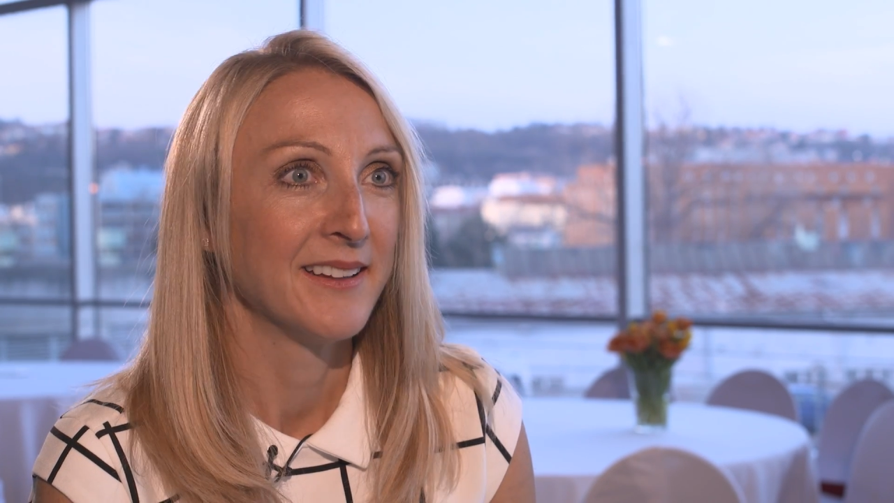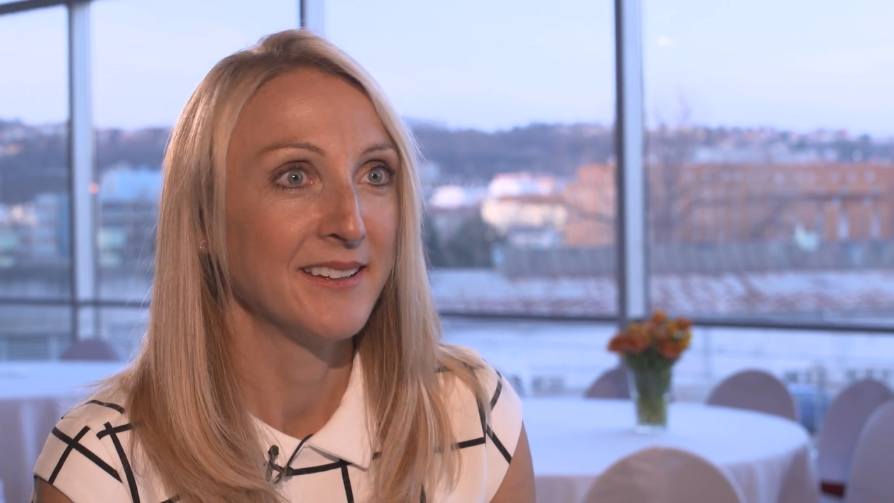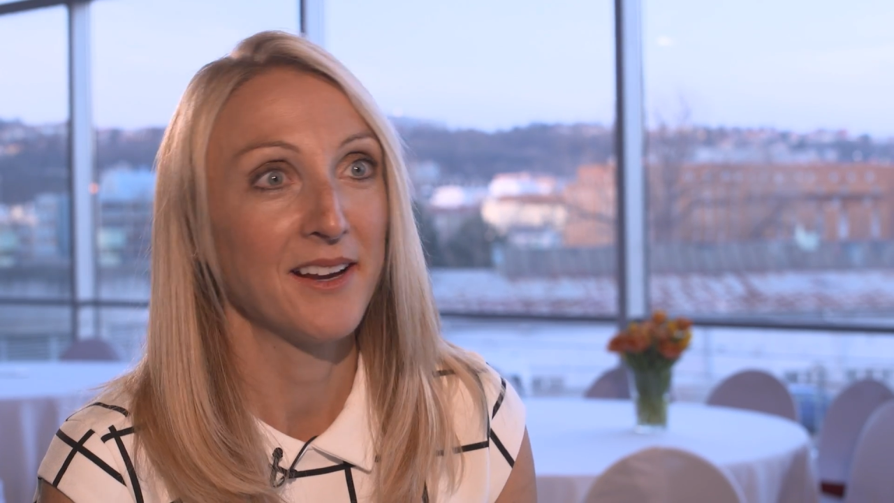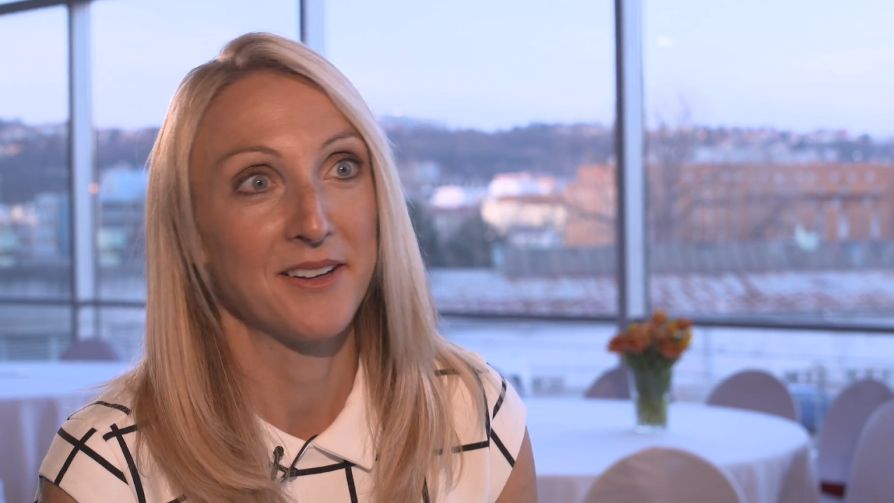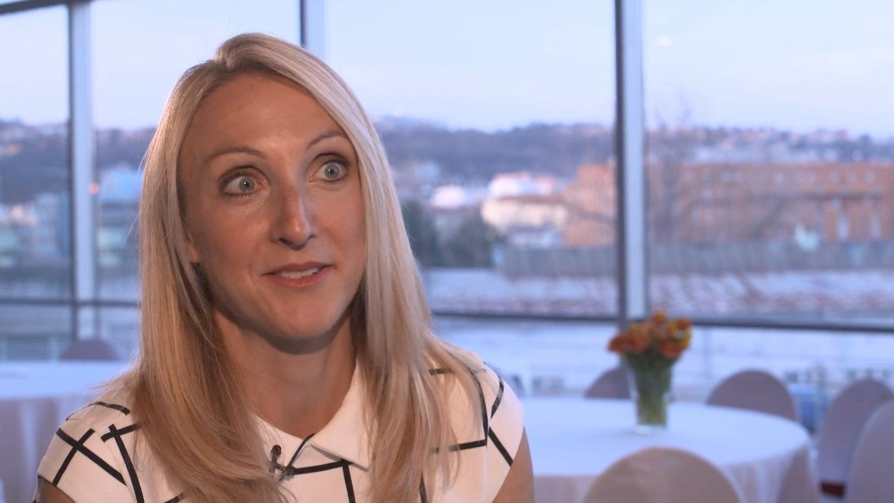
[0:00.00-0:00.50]

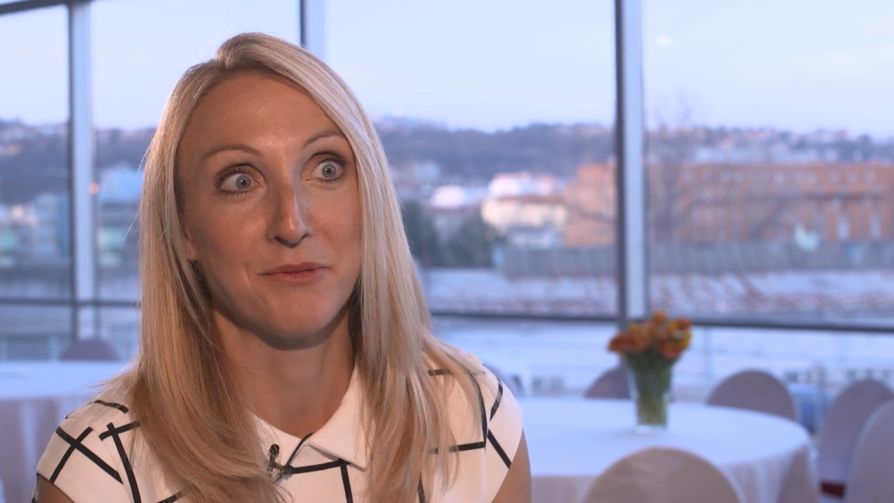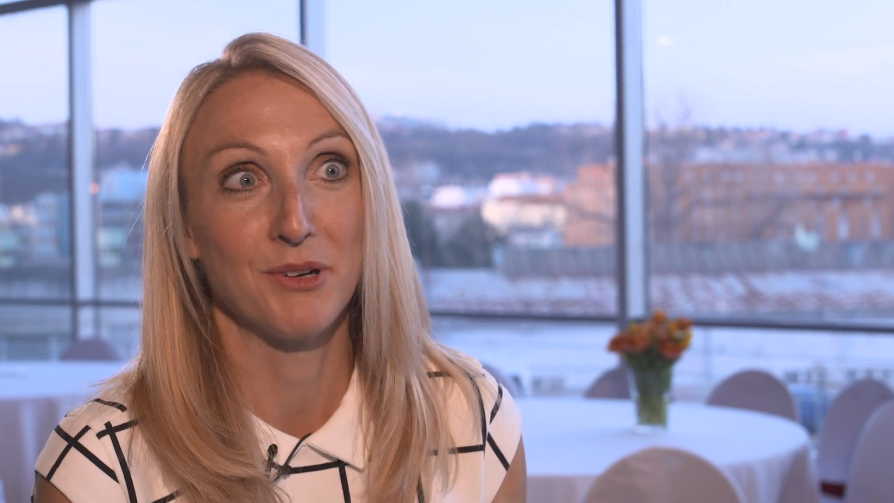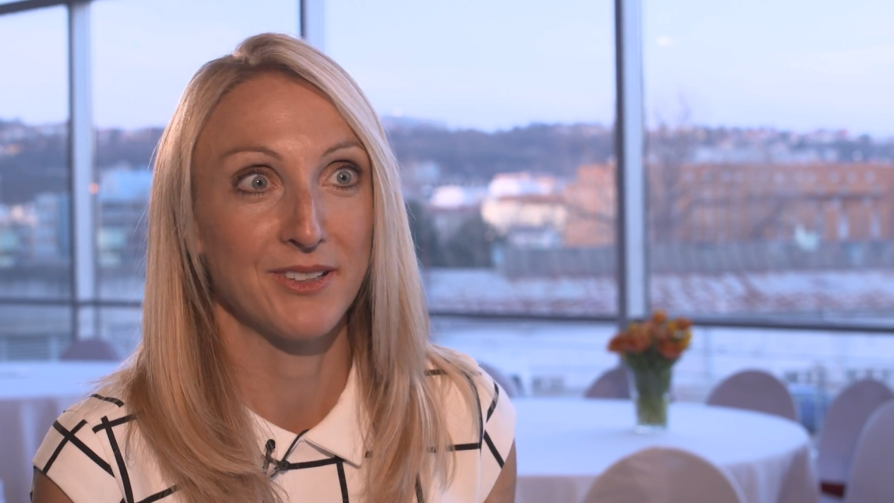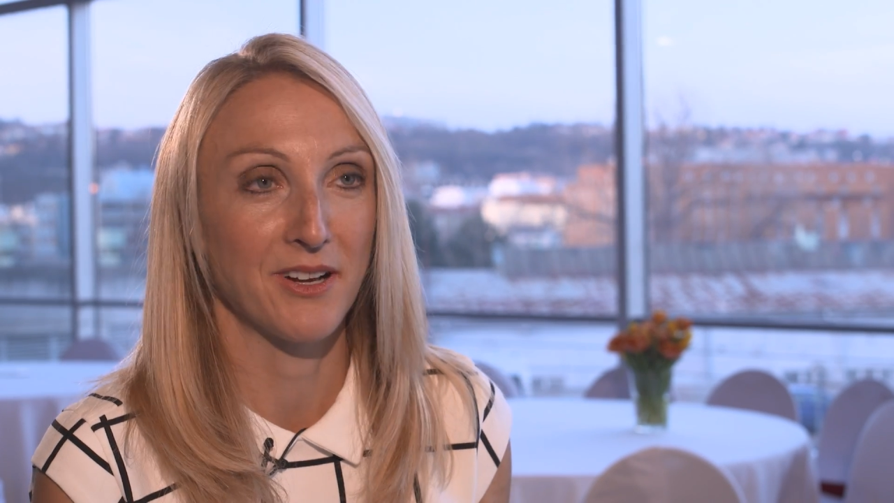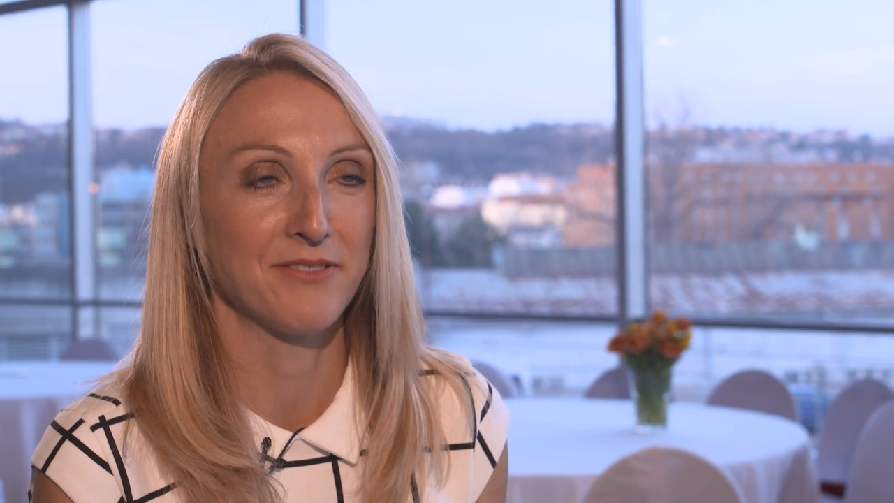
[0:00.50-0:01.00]
Yeah, the
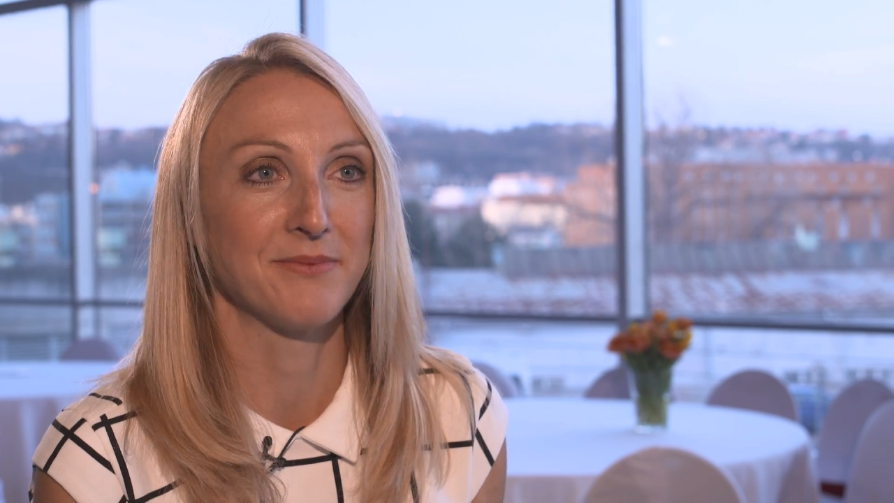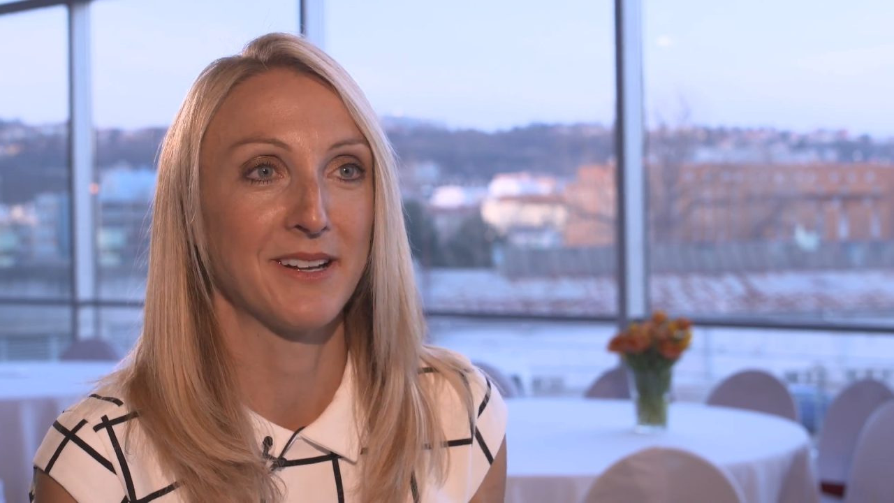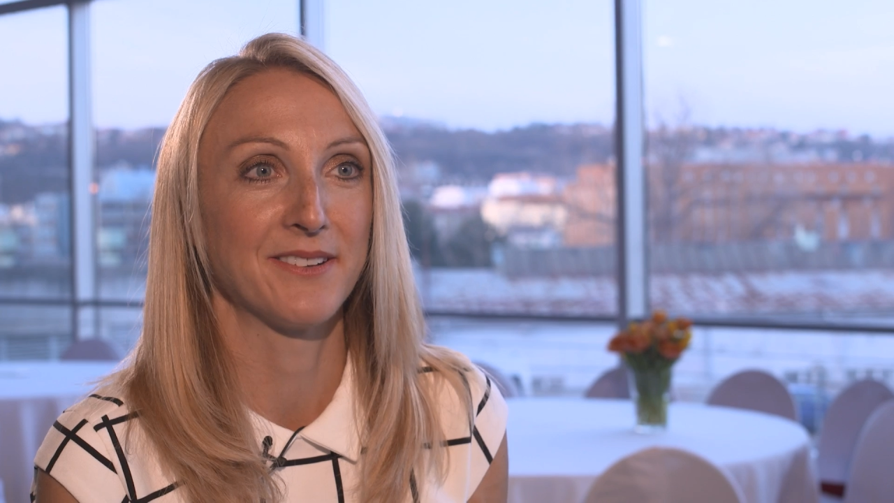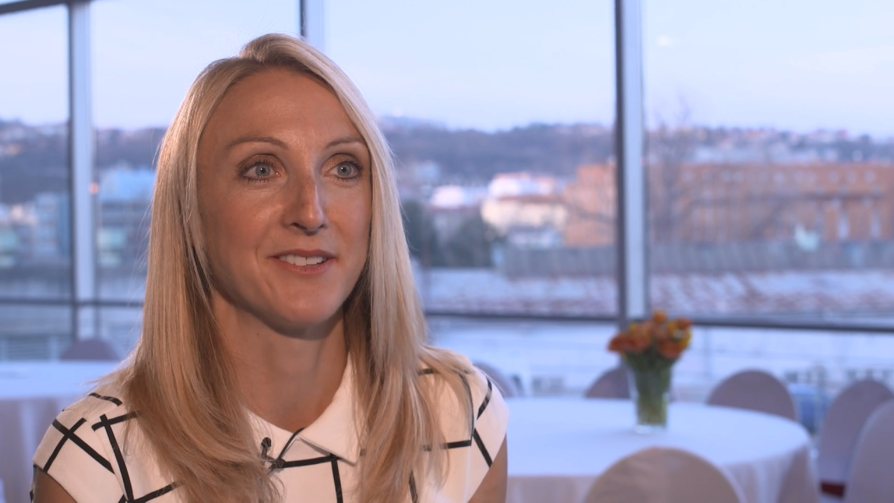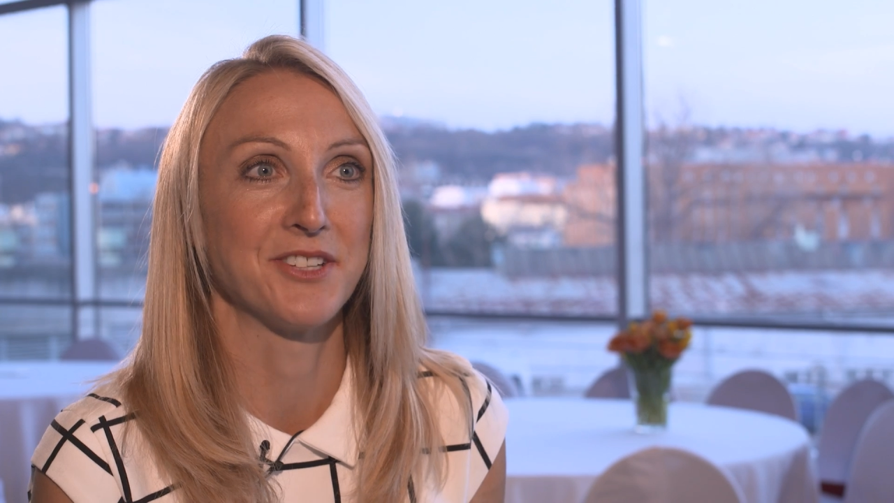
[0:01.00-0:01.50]
World Half Marathon